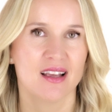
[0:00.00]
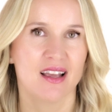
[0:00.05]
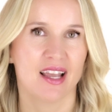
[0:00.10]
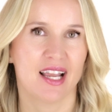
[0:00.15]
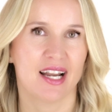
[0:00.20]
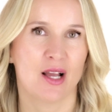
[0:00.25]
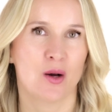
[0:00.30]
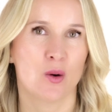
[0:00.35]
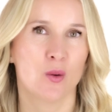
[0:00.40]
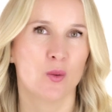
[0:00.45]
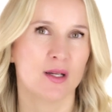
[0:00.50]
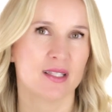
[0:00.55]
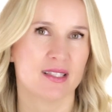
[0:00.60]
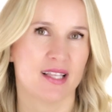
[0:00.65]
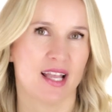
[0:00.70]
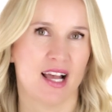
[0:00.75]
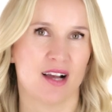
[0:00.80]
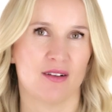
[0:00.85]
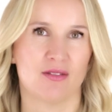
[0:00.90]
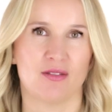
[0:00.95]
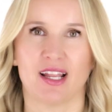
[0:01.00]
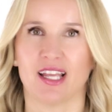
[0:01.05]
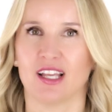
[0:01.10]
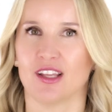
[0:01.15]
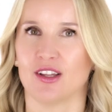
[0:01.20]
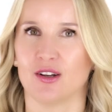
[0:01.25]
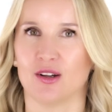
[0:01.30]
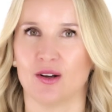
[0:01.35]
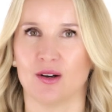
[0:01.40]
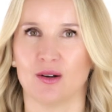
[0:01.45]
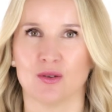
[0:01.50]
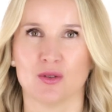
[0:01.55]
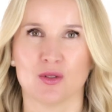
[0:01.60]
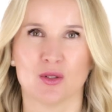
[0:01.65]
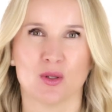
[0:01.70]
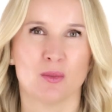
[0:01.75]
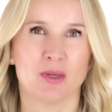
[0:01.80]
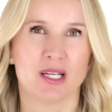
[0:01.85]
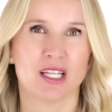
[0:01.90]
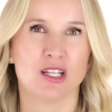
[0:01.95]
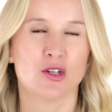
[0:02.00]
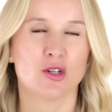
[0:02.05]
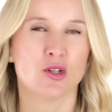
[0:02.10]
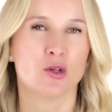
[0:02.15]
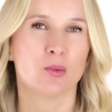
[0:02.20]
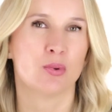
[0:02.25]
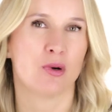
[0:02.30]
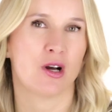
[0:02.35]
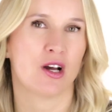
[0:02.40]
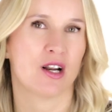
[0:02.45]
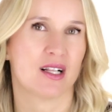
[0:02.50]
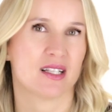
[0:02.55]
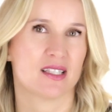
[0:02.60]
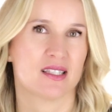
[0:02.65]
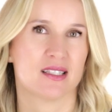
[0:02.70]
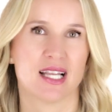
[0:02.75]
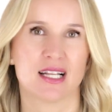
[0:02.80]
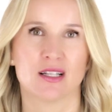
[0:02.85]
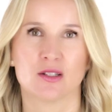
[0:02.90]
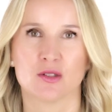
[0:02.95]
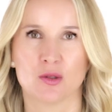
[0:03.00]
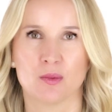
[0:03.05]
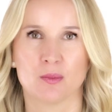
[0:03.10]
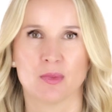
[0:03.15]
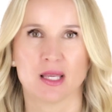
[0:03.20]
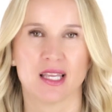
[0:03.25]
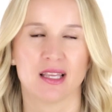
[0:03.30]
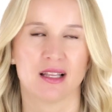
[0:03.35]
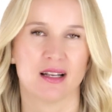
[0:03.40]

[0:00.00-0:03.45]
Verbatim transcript: And I always have, like, you know, so many new products sent to me,